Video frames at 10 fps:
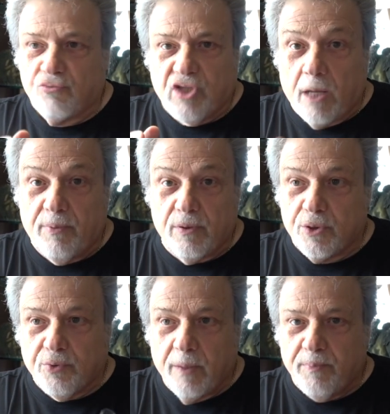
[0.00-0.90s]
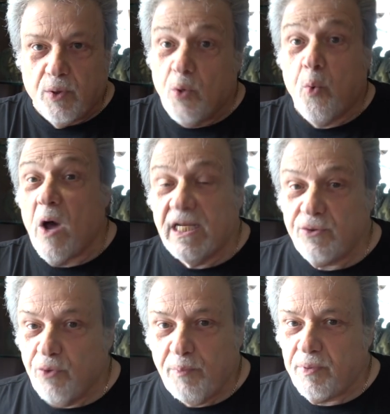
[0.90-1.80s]
Double, triple,
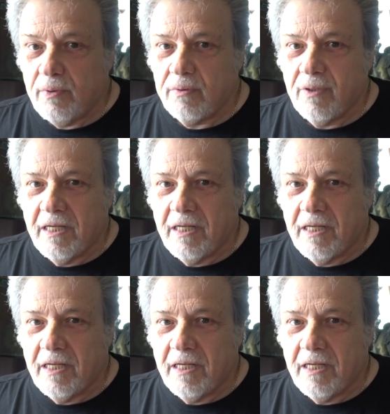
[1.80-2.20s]
quadruple,